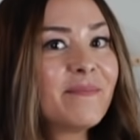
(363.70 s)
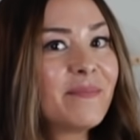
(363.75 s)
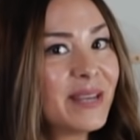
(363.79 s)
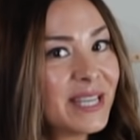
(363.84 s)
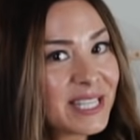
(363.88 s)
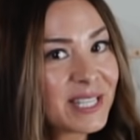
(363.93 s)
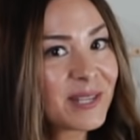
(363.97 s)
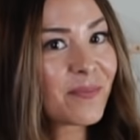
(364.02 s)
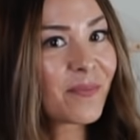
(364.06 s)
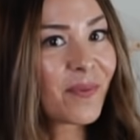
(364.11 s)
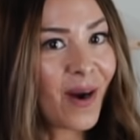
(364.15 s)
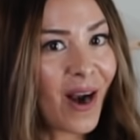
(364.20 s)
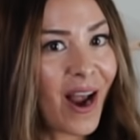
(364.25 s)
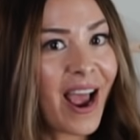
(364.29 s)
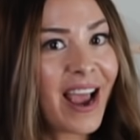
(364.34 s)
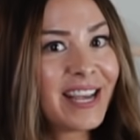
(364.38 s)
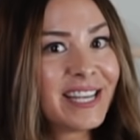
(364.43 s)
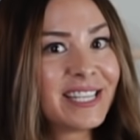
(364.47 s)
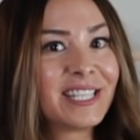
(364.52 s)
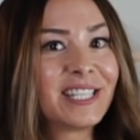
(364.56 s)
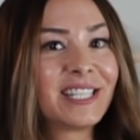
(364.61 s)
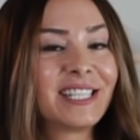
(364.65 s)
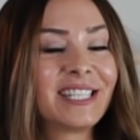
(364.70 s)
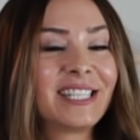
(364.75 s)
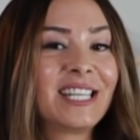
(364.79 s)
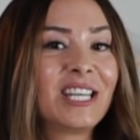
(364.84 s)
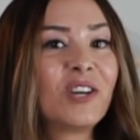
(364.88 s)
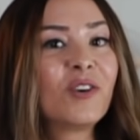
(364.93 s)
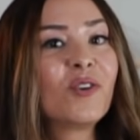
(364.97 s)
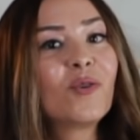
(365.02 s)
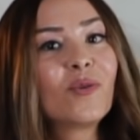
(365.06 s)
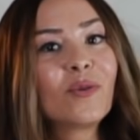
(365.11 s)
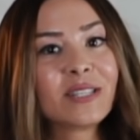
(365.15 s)
be surprised to
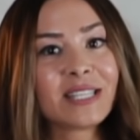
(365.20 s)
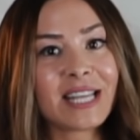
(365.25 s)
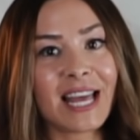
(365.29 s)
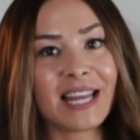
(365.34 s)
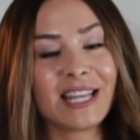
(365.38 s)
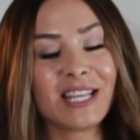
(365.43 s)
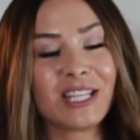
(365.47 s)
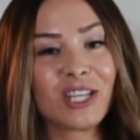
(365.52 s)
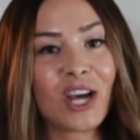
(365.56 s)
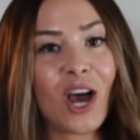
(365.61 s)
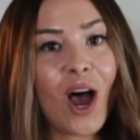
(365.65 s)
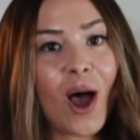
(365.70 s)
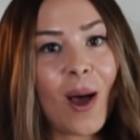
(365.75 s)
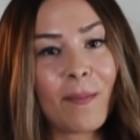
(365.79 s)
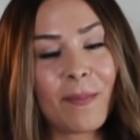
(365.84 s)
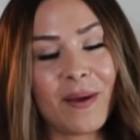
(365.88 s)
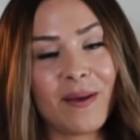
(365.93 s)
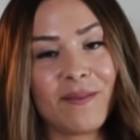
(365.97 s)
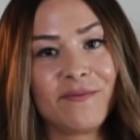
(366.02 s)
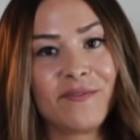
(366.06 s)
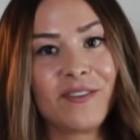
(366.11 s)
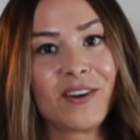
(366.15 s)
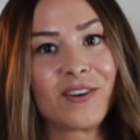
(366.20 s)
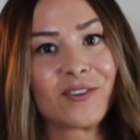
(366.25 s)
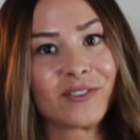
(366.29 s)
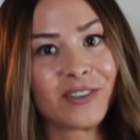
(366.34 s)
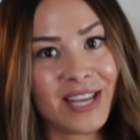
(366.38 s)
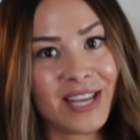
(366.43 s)
see who is at the top of their